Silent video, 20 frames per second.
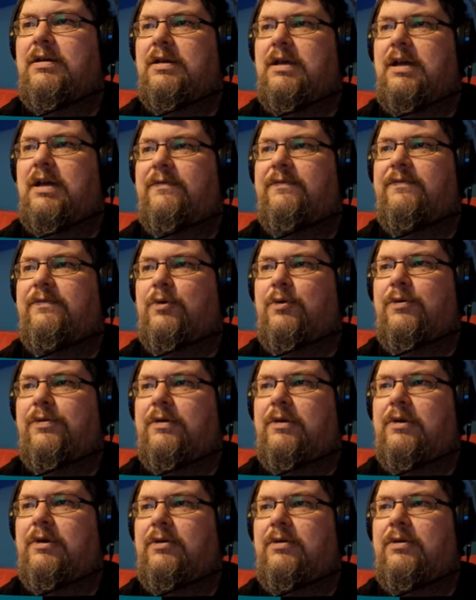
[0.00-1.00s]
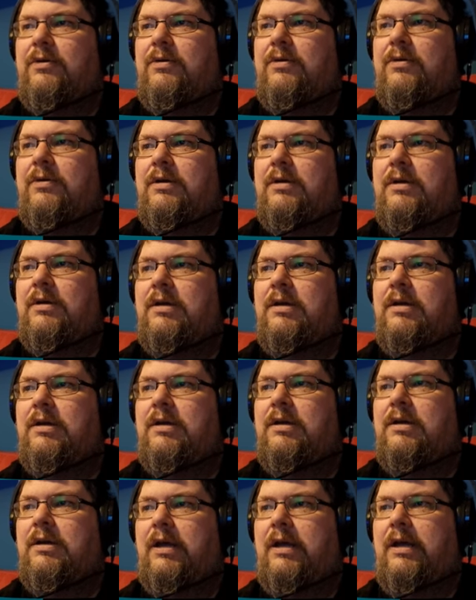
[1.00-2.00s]
Get fourth clue
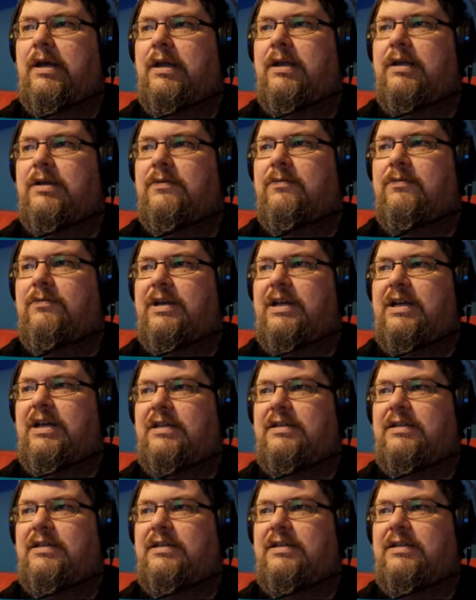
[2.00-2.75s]
and read